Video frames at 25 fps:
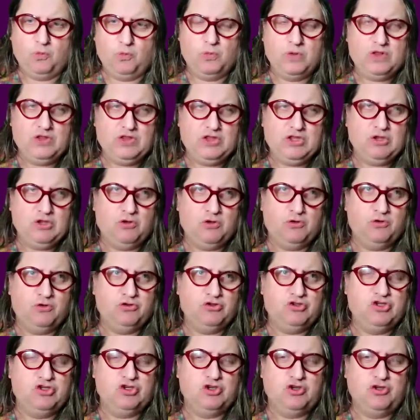With your
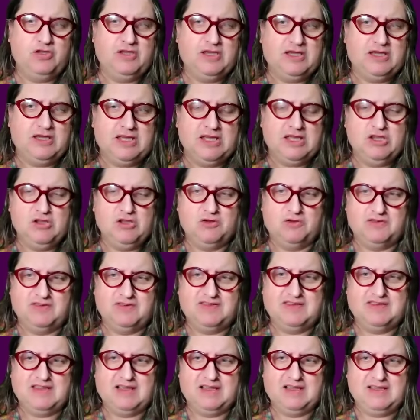journey in your
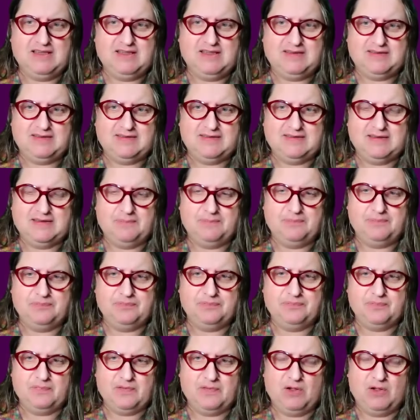studies,
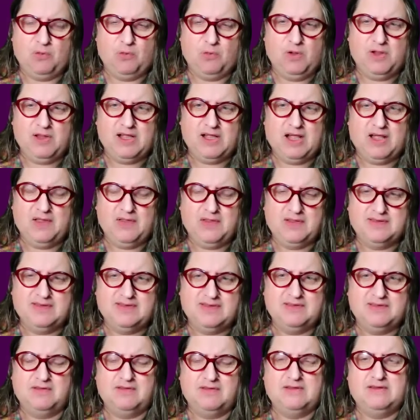what other
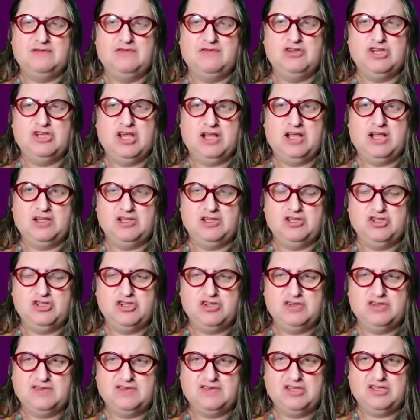sorts of
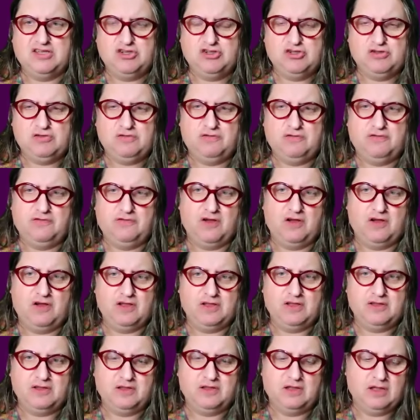challenges did you
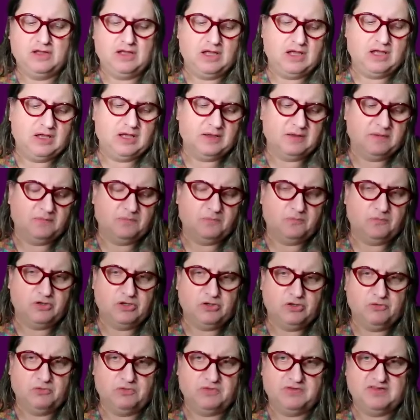find when
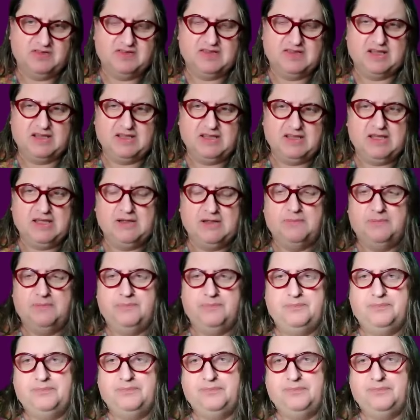you were studying?